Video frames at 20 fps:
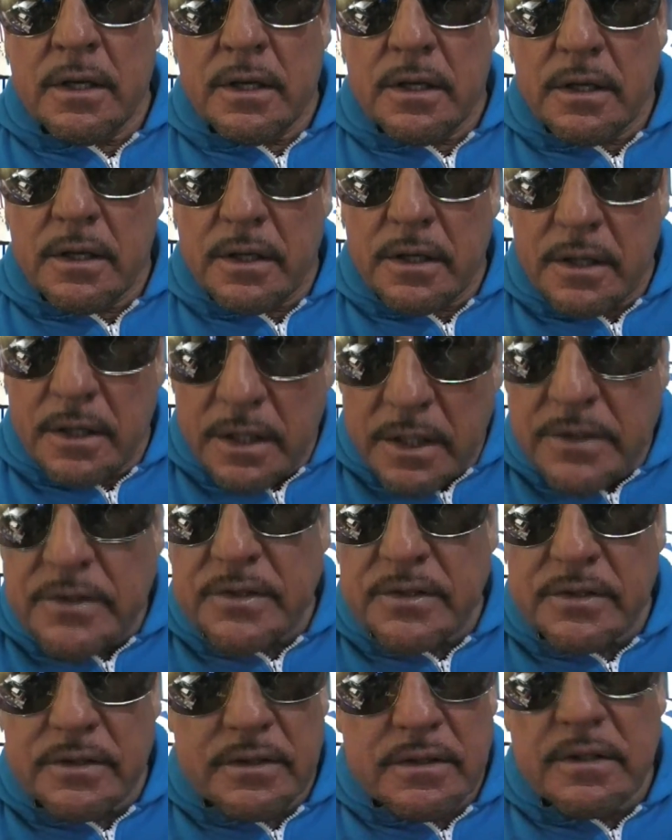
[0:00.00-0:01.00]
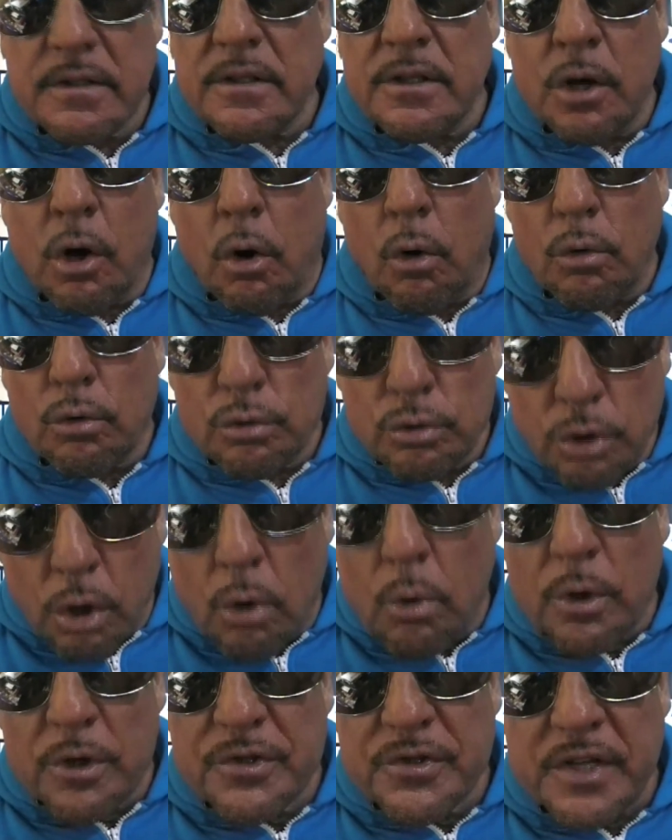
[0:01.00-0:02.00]
it's, you know, lower
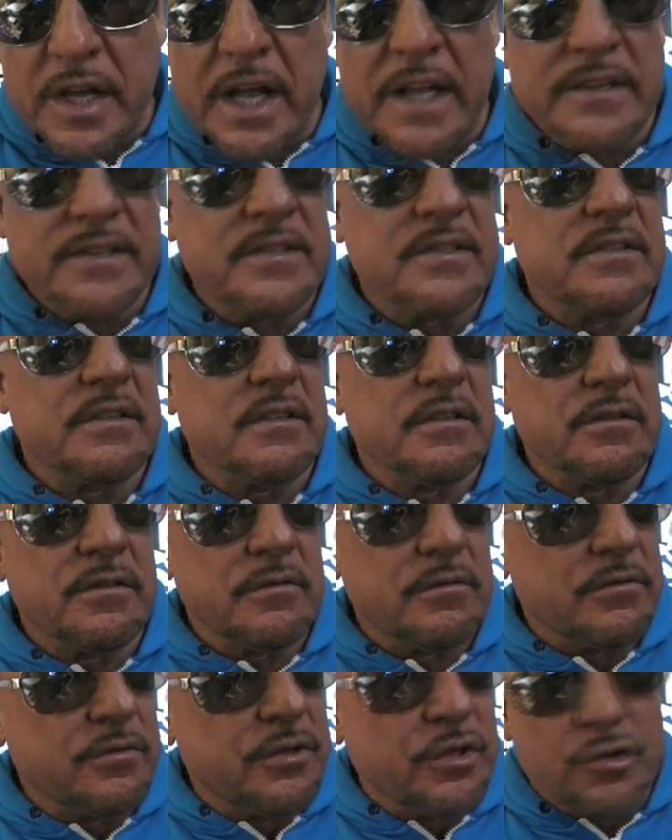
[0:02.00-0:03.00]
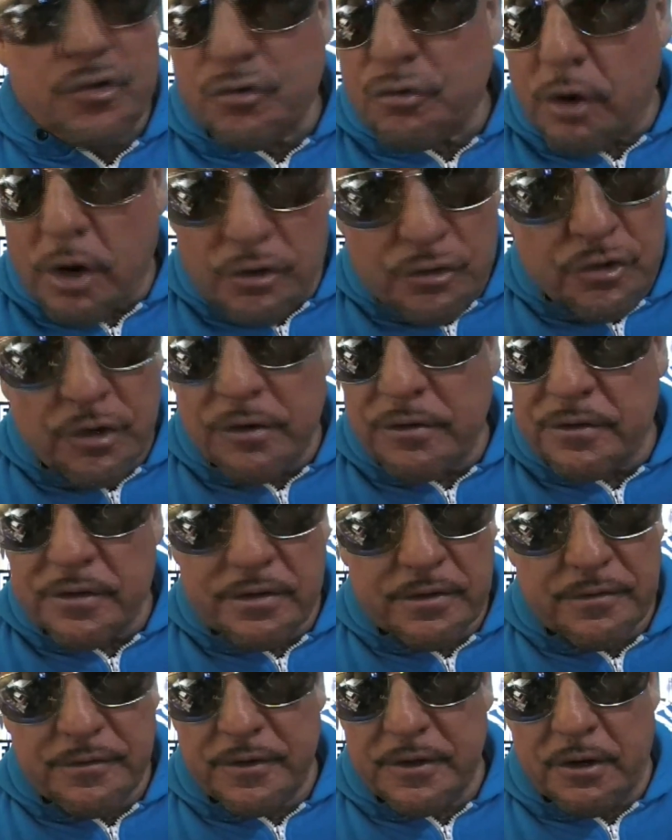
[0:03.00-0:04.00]
sets, destruction of the, you
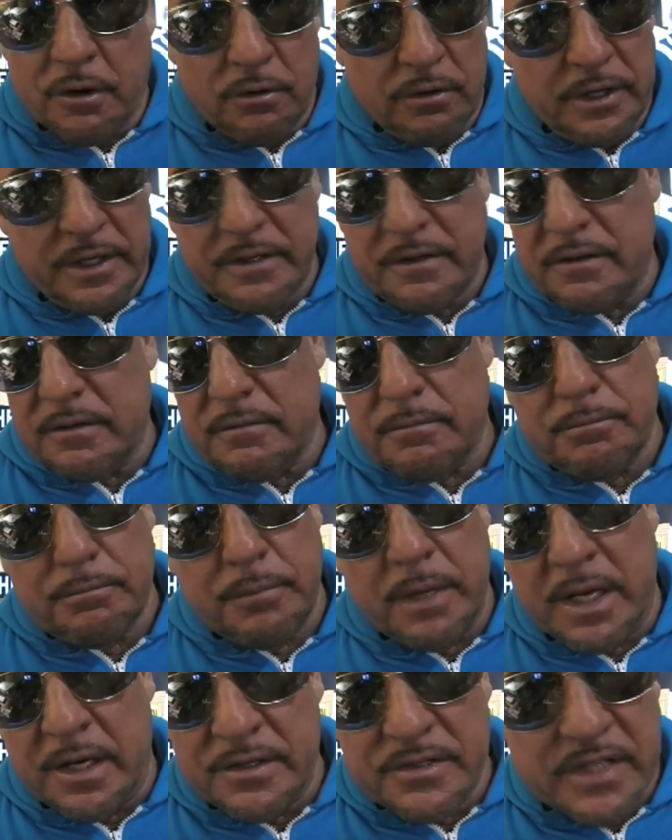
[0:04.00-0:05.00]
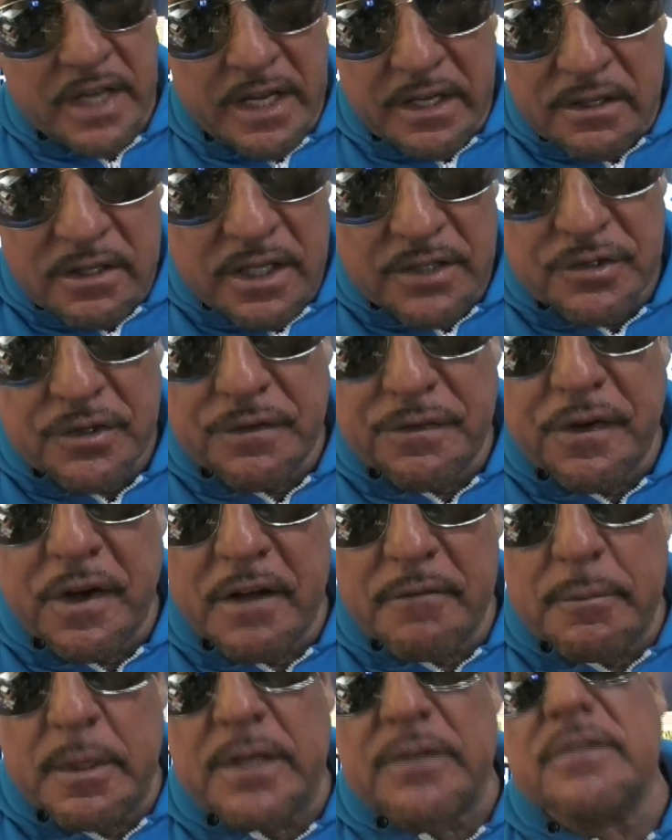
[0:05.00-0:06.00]
know, like, man, a second lasts you 5
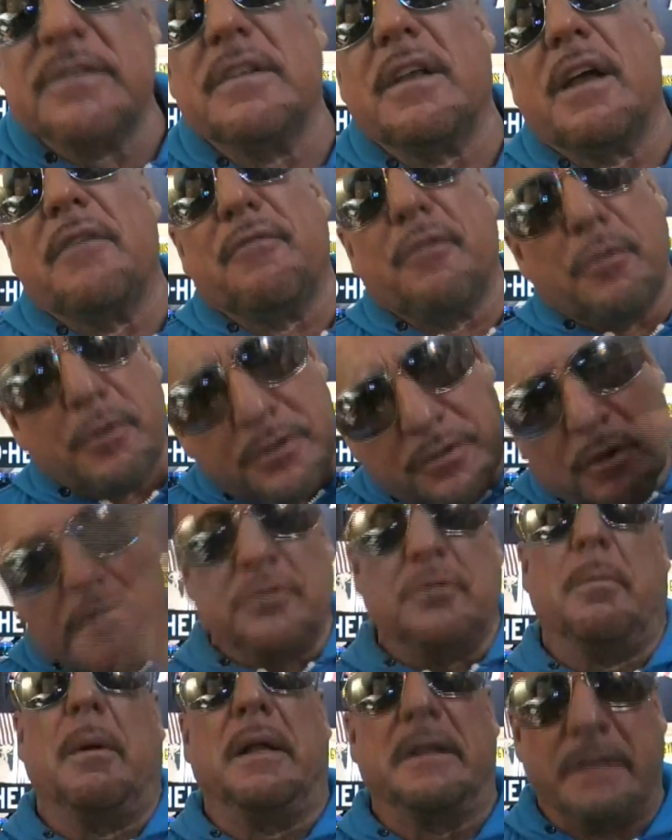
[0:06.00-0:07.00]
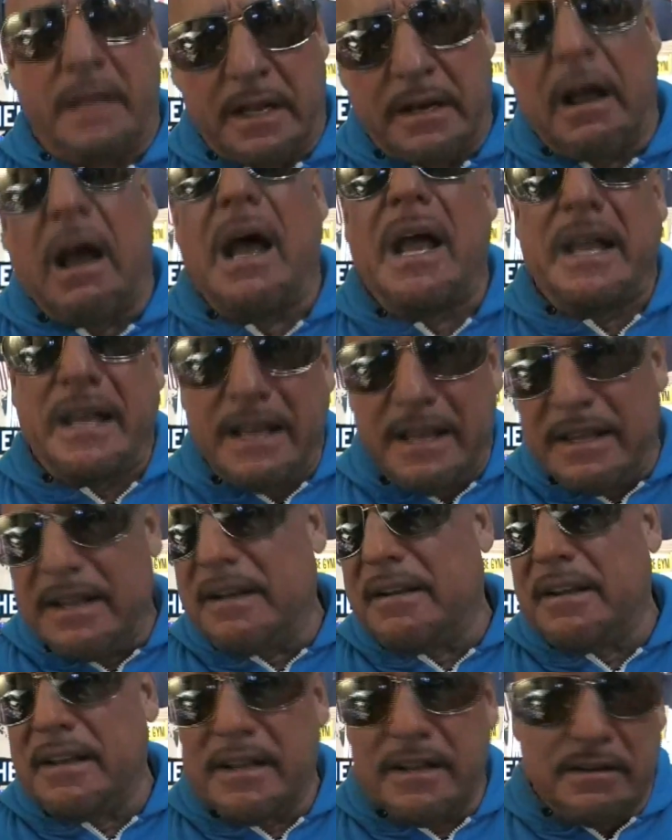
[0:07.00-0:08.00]
minutes. I've already told you about that. High and a
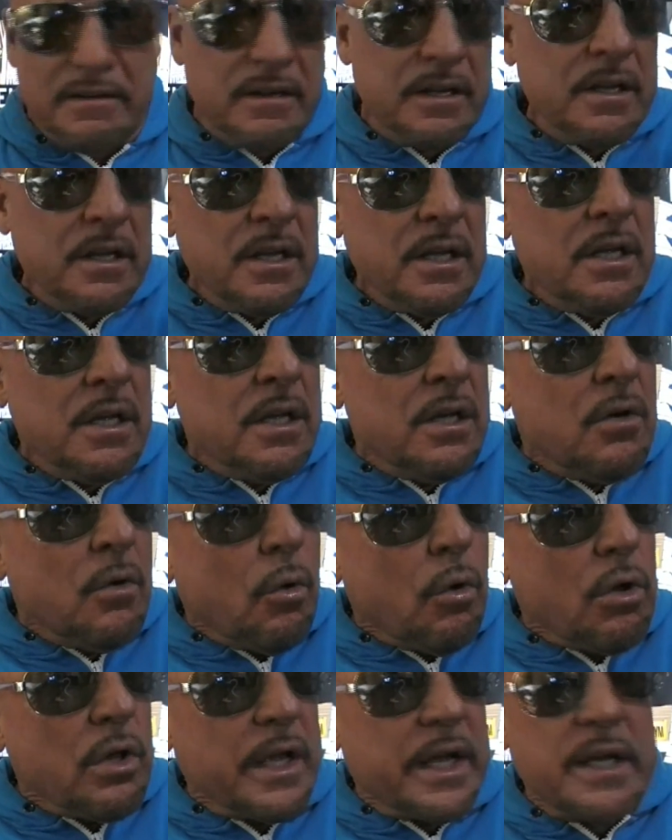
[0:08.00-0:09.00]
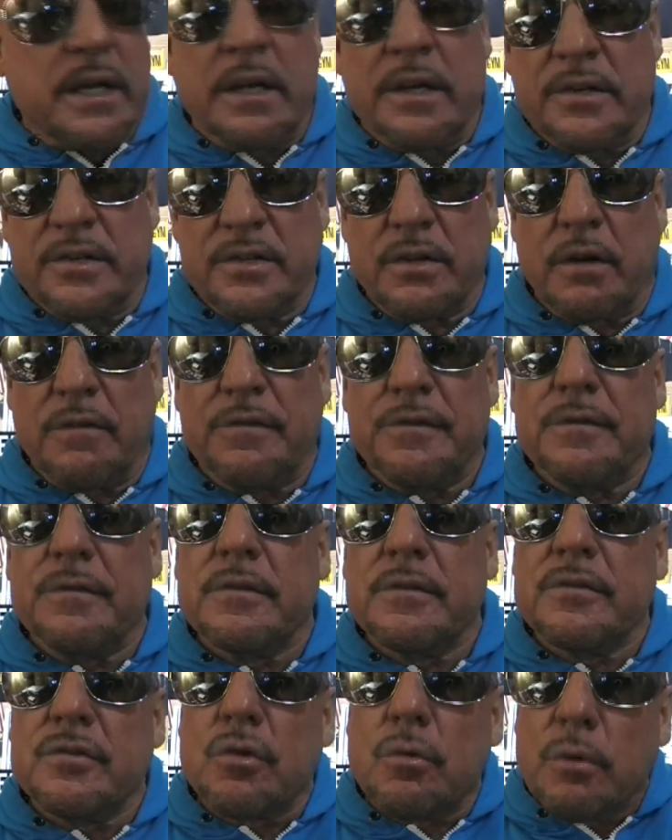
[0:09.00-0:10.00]
hit, all that kind of stuff.
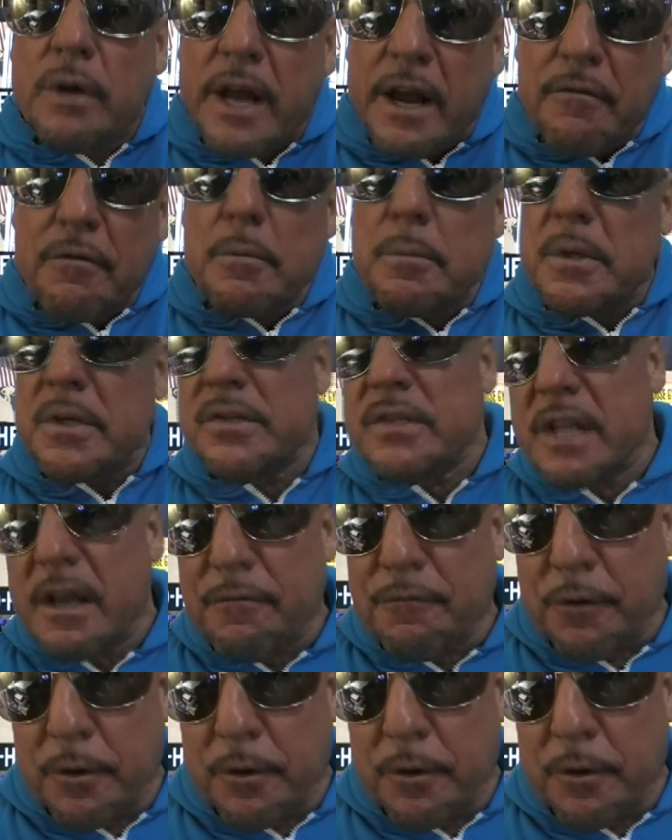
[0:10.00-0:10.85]
So everybody's different.